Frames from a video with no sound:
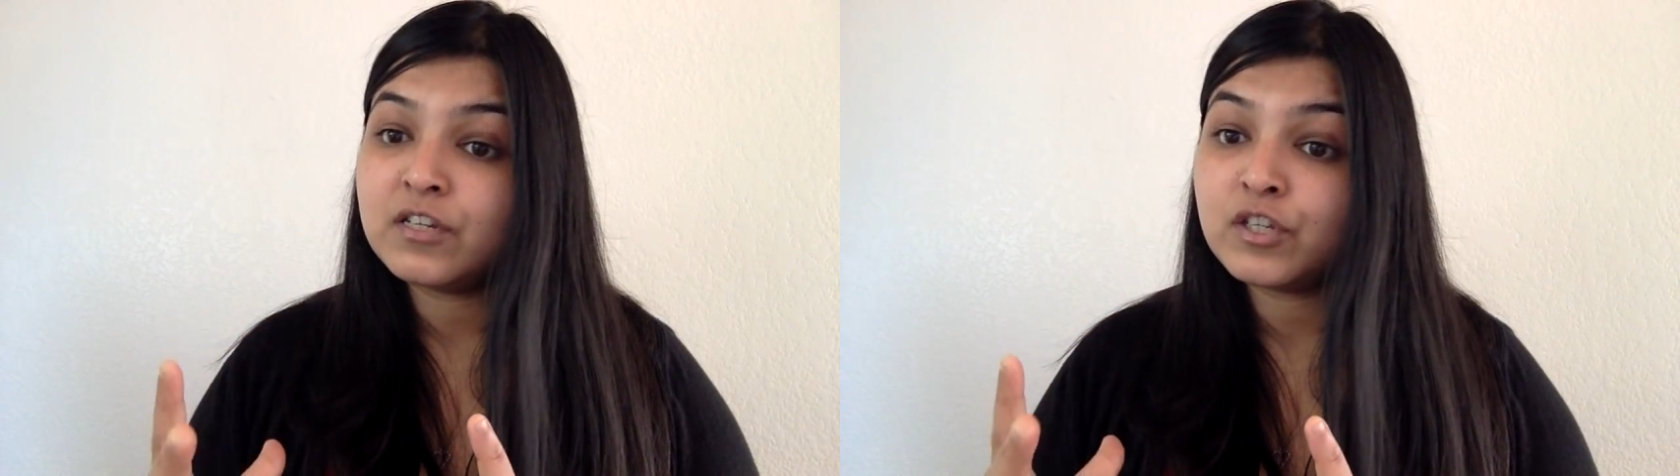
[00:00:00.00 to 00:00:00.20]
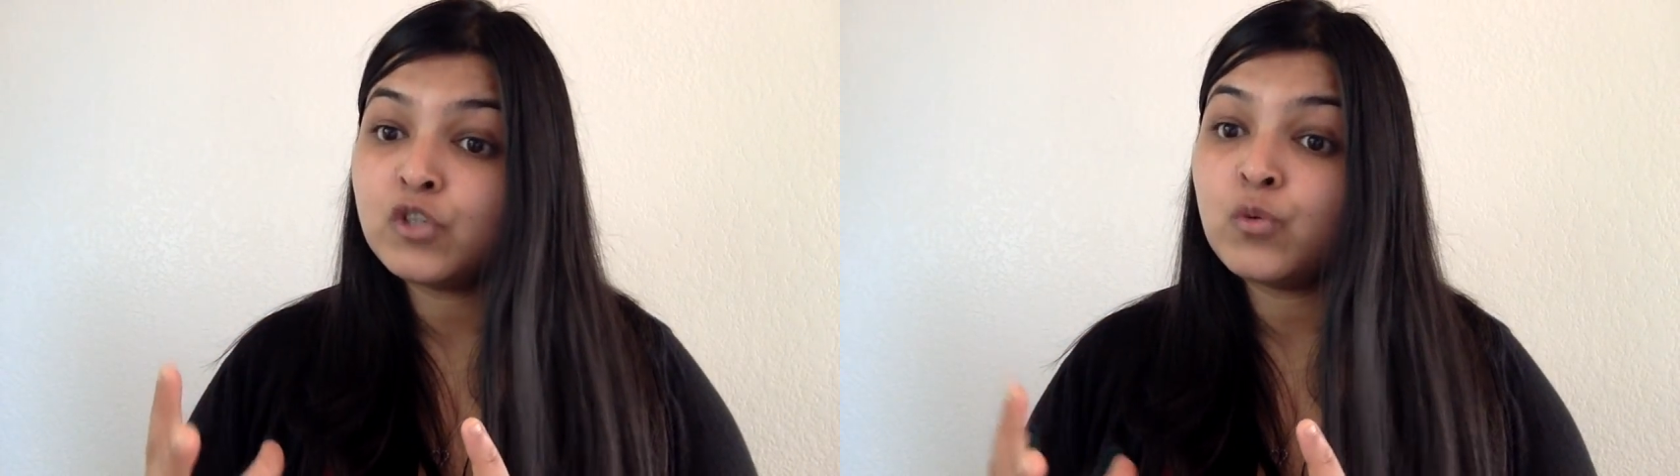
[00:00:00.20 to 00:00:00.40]

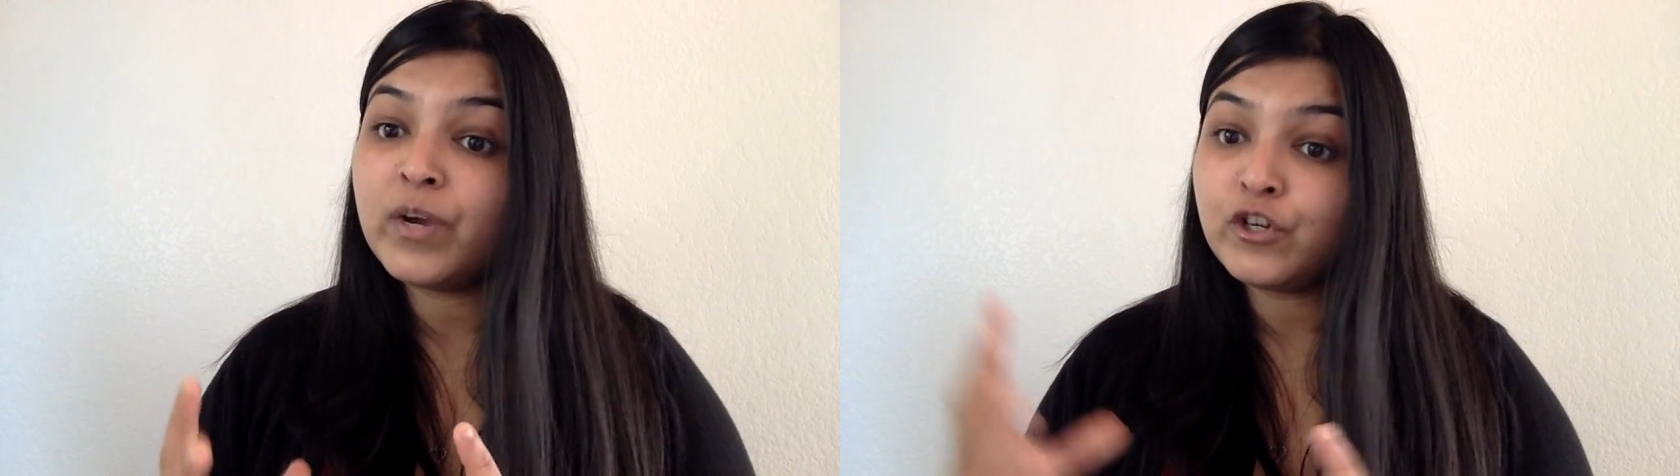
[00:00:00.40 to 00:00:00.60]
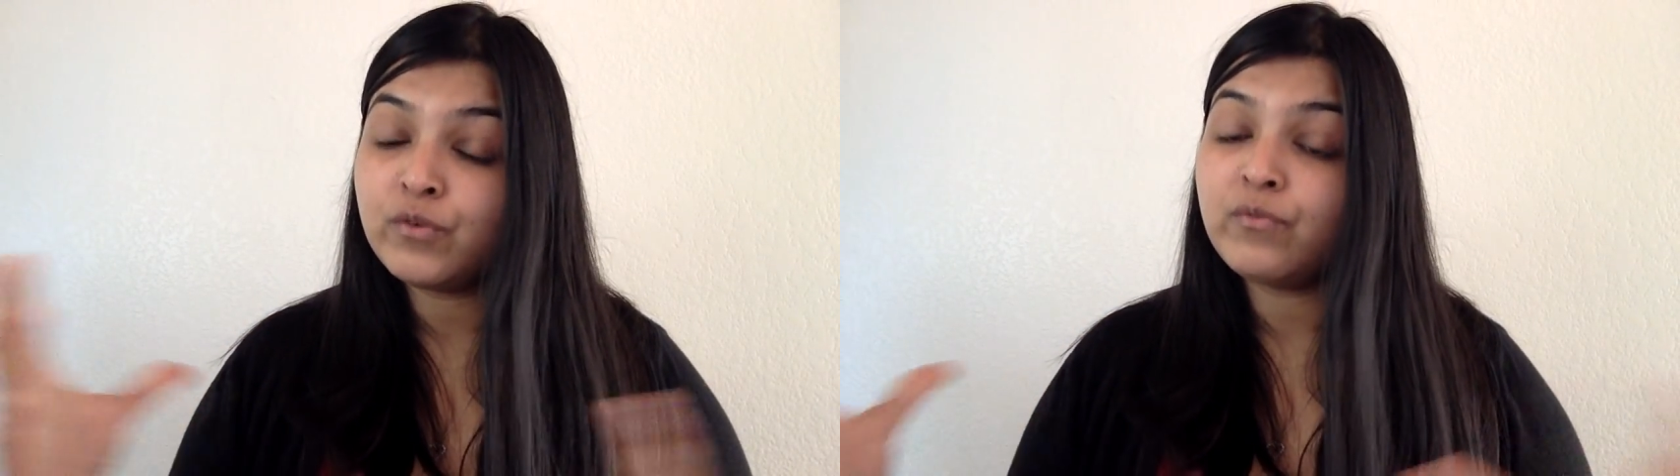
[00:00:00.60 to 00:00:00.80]

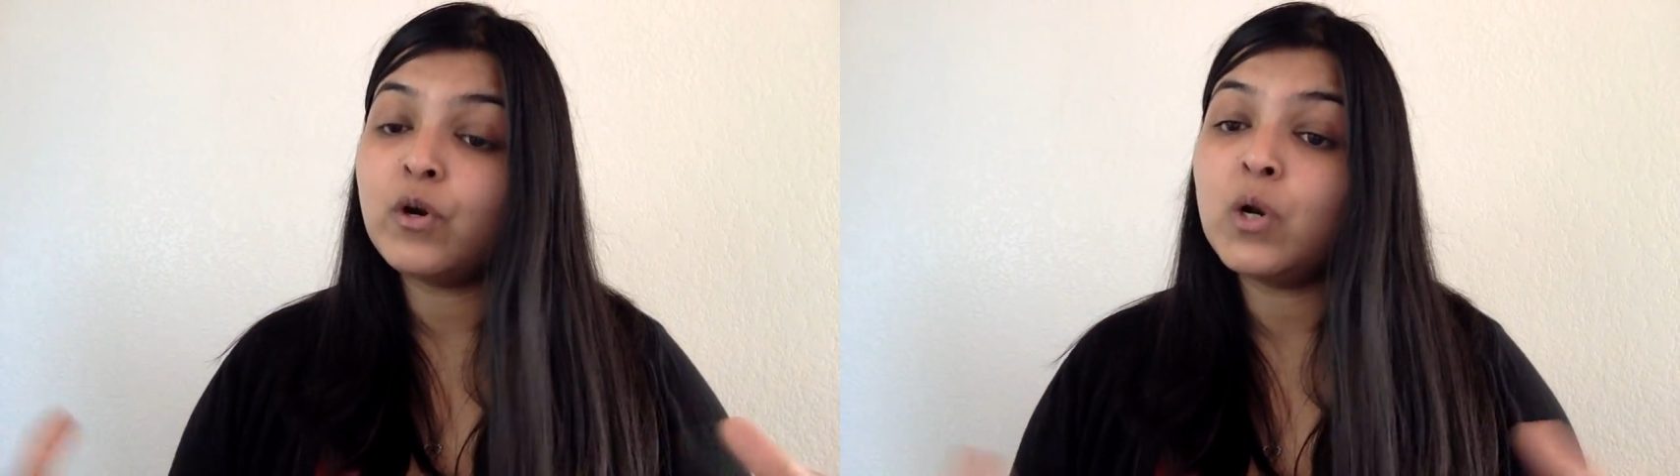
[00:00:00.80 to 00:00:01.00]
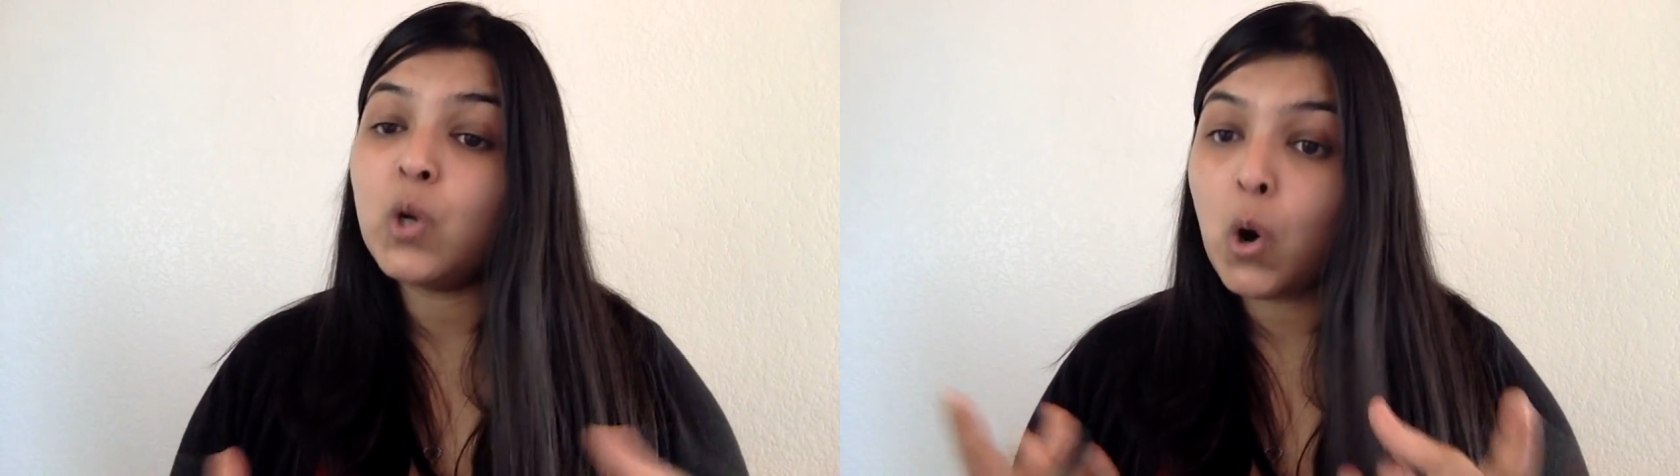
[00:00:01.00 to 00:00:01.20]
situation for
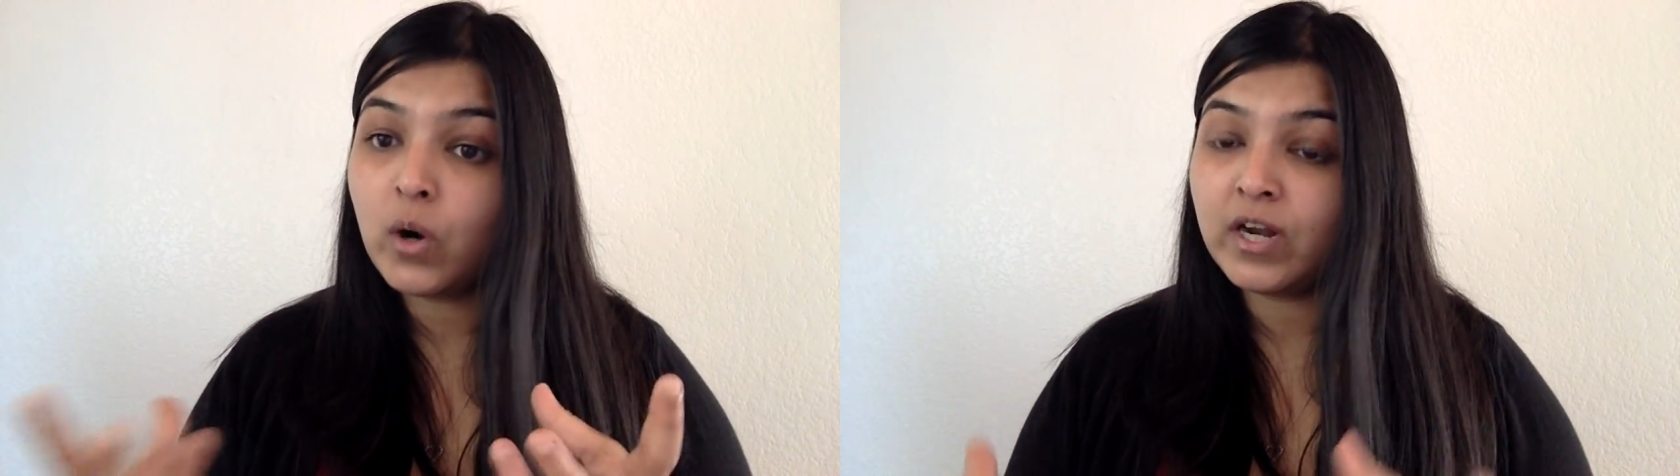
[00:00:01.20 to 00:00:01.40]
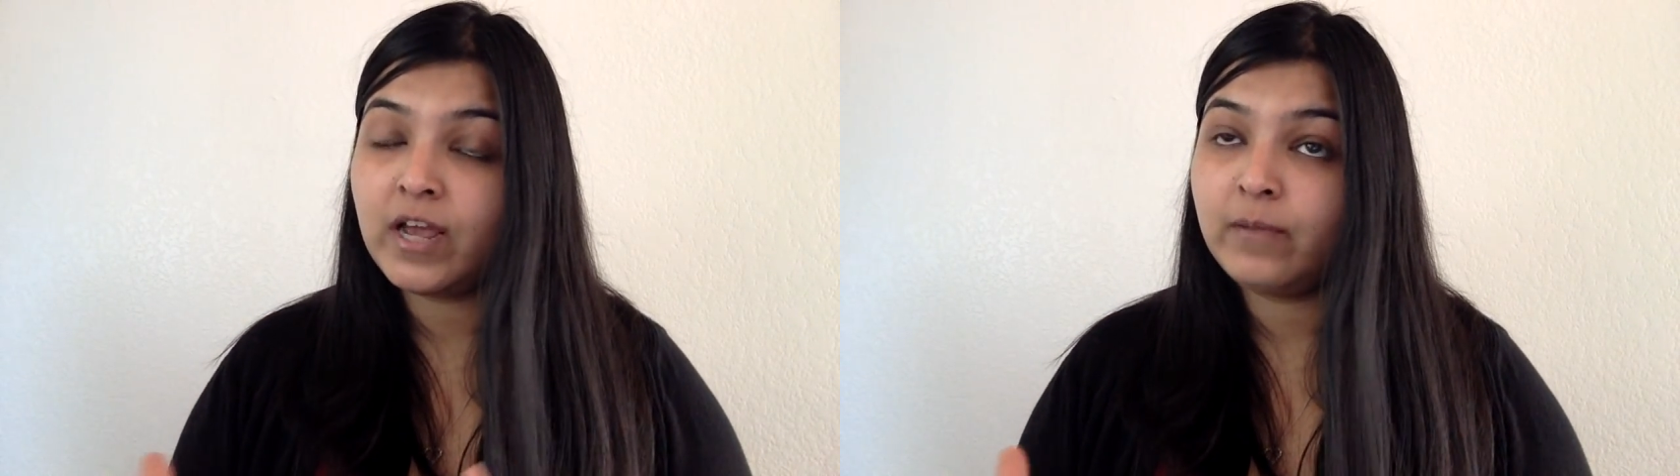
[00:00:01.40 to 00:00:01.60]
a
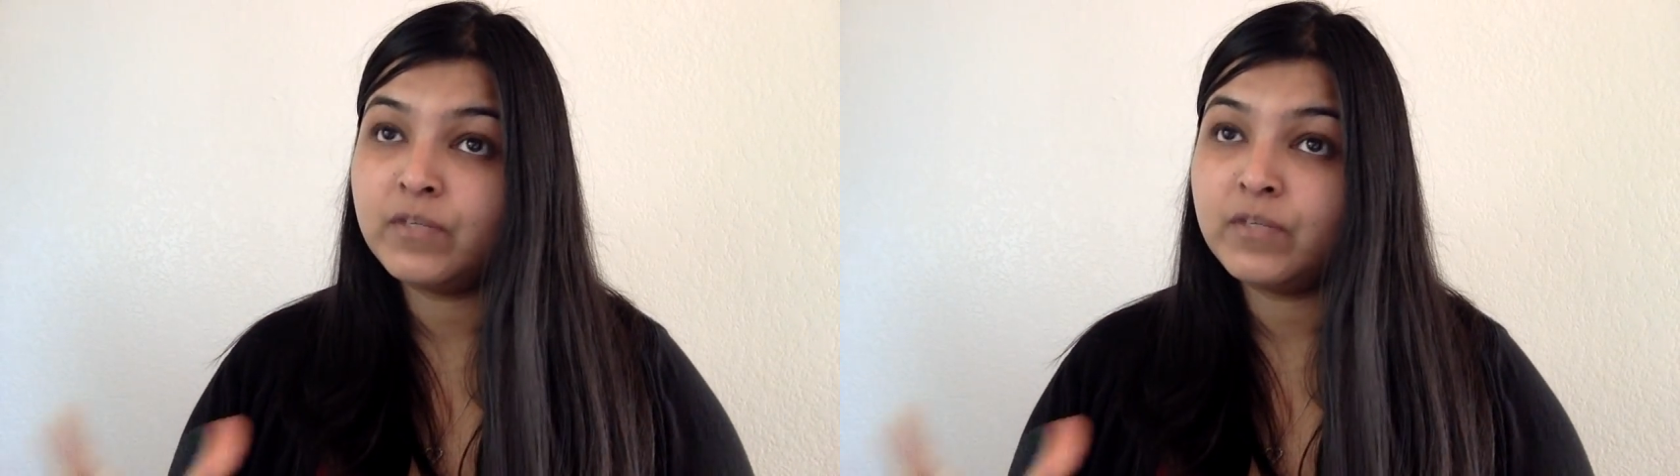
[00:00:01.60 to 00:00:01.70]
long time,